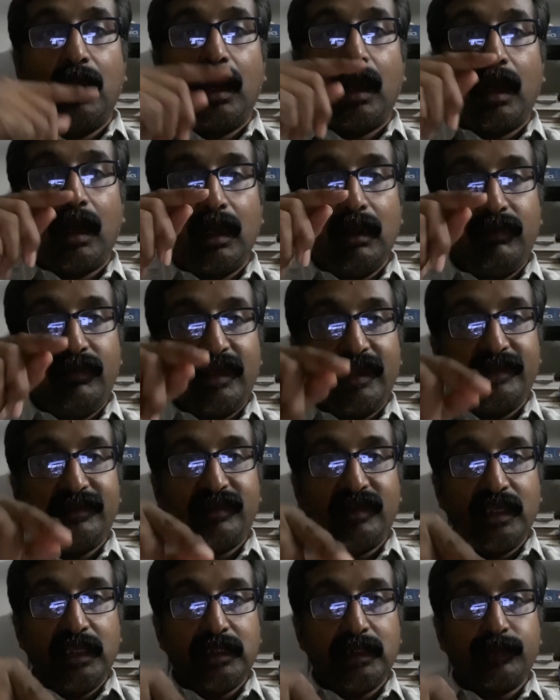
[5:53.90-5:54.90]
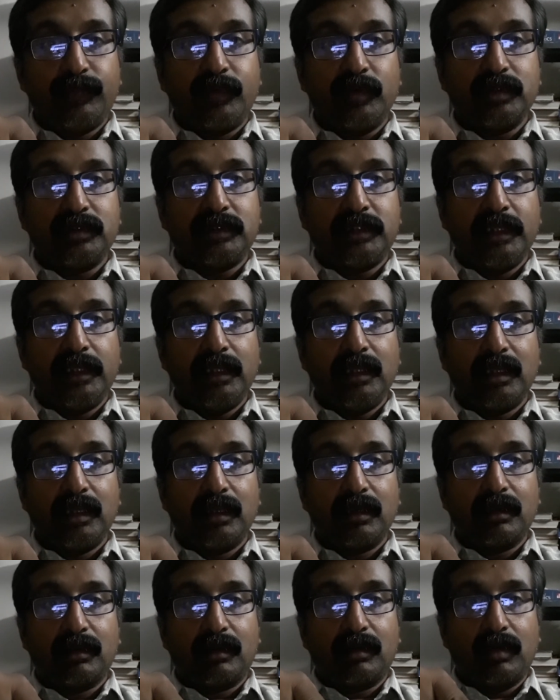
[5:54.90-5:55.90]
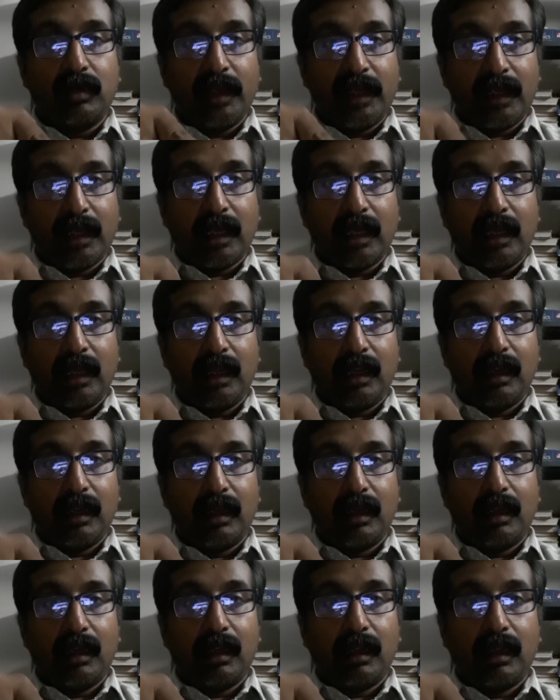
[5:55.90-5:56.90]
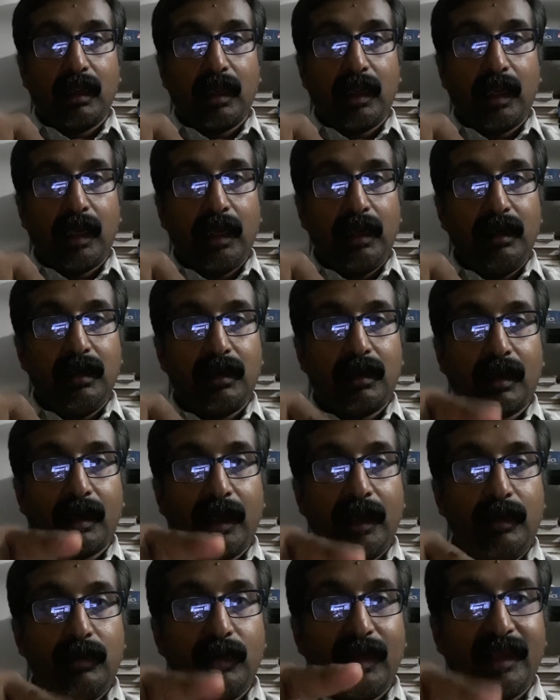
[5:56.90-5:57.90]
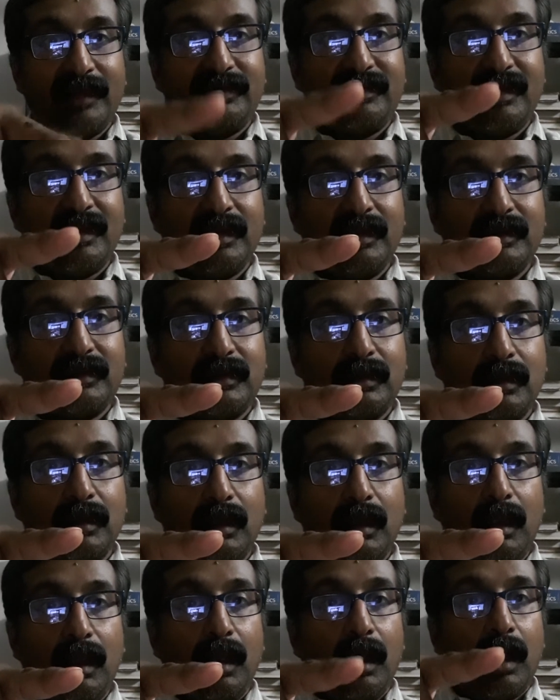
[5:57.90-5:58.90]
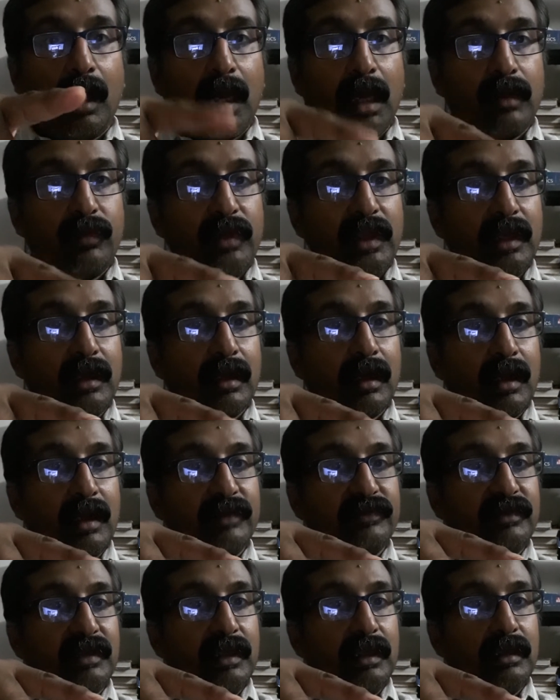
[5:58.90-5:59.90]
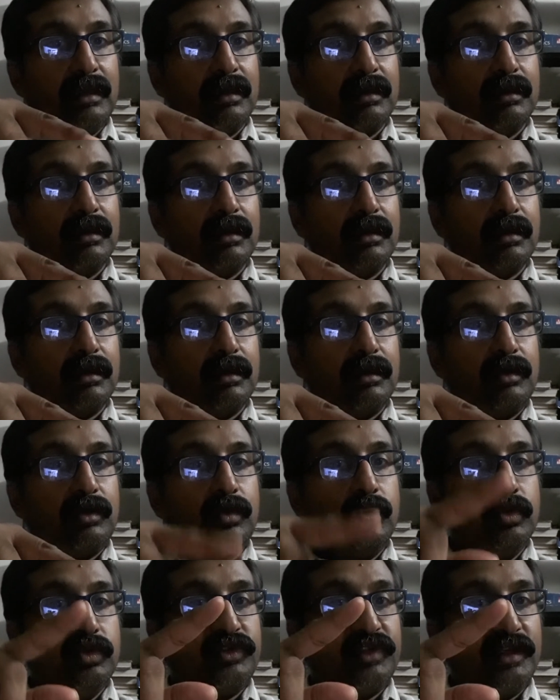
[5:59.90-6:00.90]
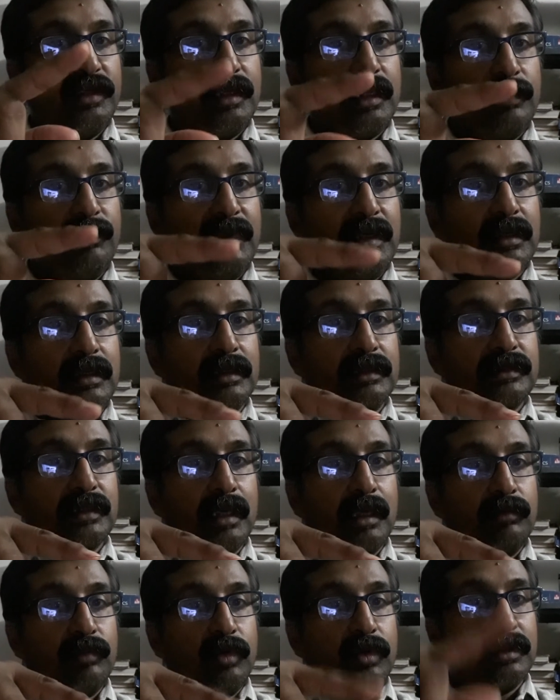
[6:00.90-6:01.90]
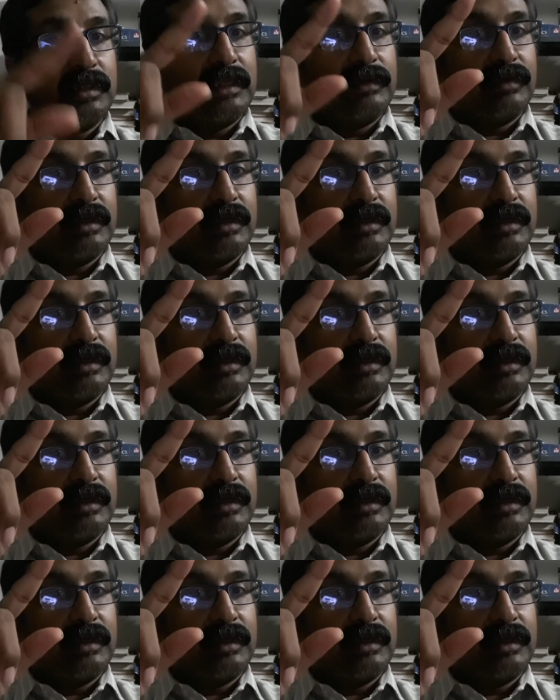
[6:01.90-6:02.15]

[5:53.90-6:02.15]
always see the posterior choana and try to assess, are we crossing 2 centimeters or more than